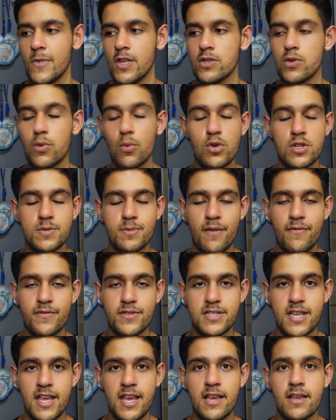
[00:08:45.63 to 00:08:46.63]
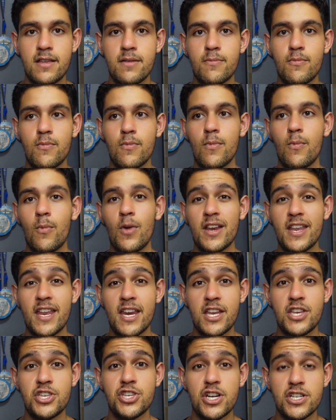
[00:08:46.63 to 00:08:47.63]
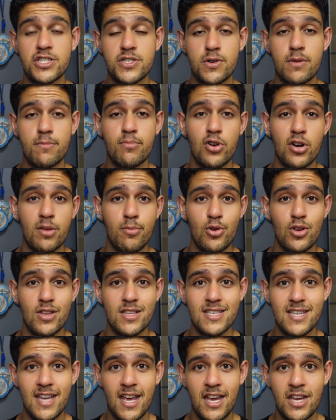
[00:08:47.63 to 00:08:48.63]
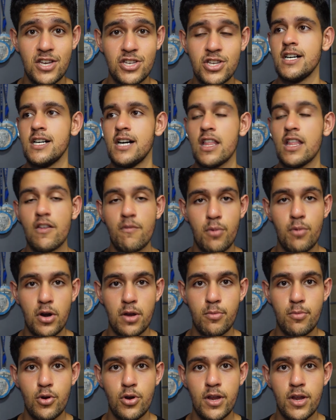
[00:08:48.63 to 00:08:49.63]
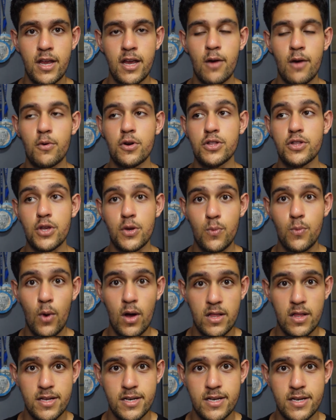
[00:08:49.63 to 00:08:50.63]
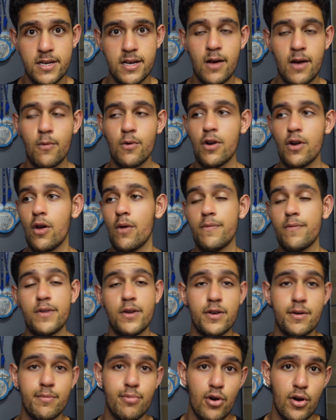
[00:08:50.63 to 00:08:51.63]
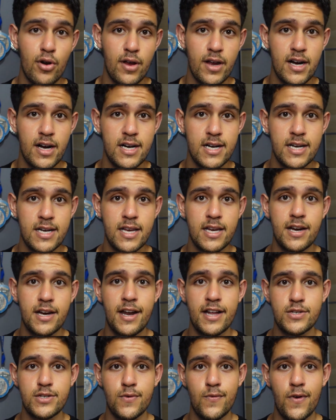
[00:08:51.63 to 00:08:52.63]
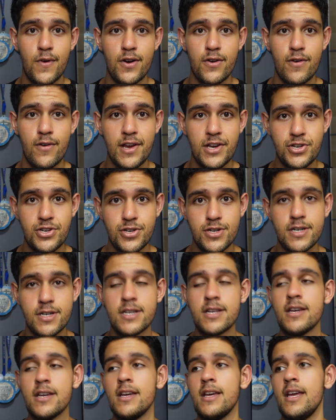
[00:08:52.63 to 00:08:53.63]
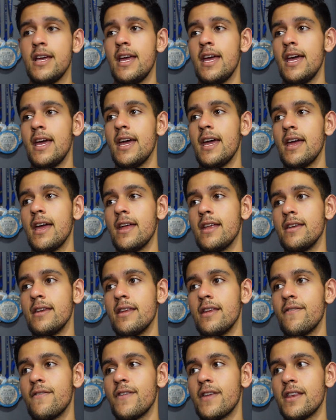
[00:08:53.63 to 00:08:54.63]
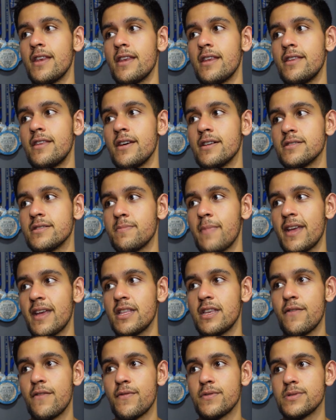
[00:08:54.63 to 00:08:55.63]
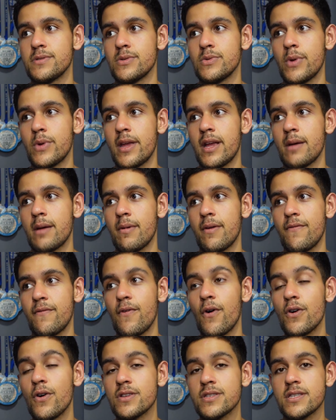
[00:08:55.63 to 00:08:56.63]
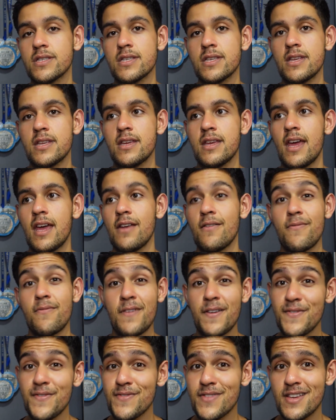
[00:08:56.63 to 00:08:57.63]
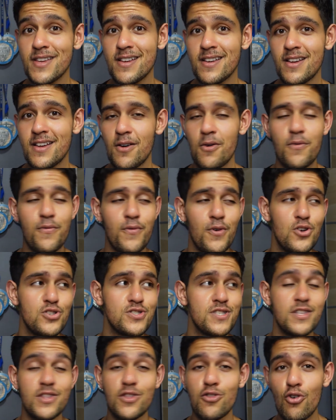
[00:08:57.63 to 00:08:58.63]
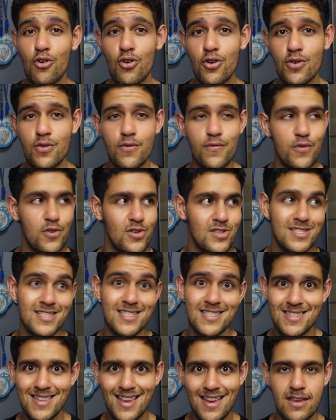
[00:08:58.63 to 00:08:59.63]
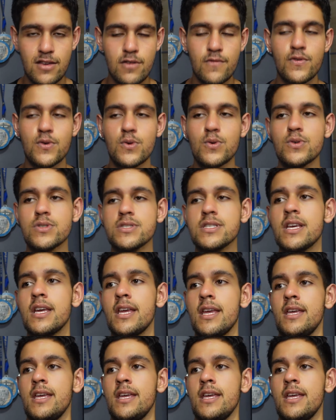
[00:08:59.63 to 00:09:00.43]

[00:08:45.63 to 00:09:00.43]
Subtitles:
towards my physique when getting judged on a bodybuilding stage. I love bodybuilding. I want to do well in it. I want to hopefully earn a pro card in the Natural Federation. And if it does make the difference between coming 1st and 5th, or 1st and 3rd, or 1st and 2nd, of course,